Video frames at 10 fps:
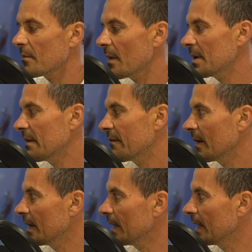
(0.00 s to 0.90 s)
maybe if
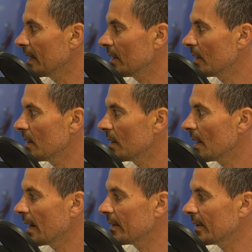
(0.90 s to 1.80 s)
I
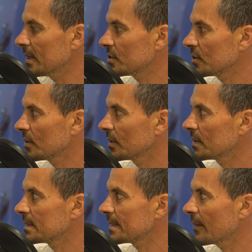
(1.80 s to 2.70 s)
I reach
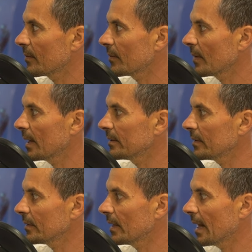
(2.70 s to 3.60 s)
some
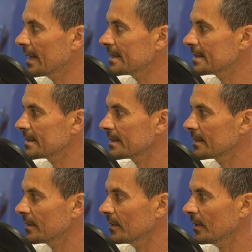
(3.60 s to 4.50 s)
other nice
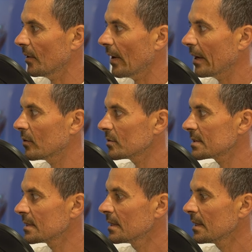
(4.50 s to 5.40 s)
uh,
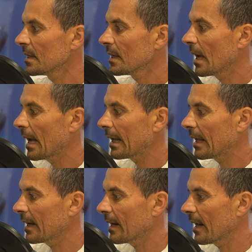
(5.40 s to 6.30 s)
records, I
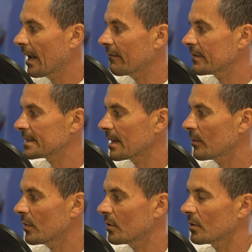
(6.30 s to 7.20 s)
can have some
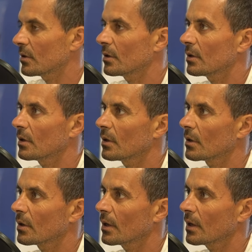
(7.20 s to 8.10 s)
more uh,
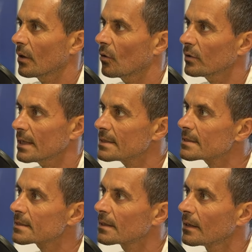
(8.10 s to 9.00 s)
uh audience,